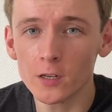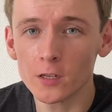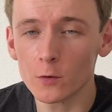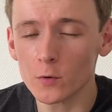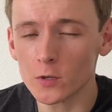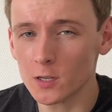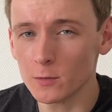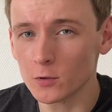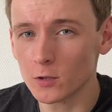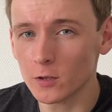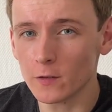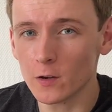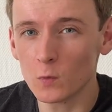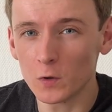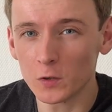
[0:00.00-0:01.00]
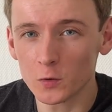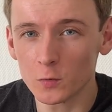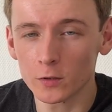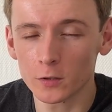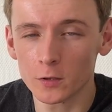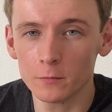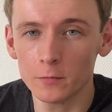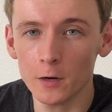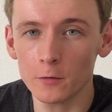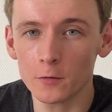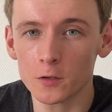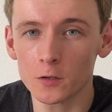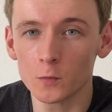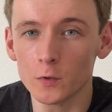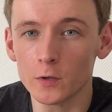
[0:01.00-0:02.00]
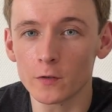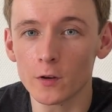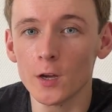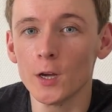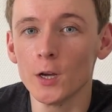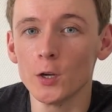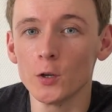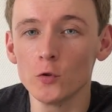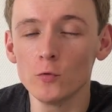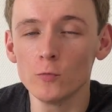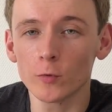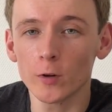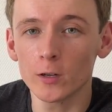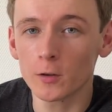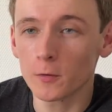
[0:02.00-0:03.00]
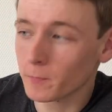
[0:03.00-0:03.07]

I was able to give a one-to-one -one comparison with Tomb Raider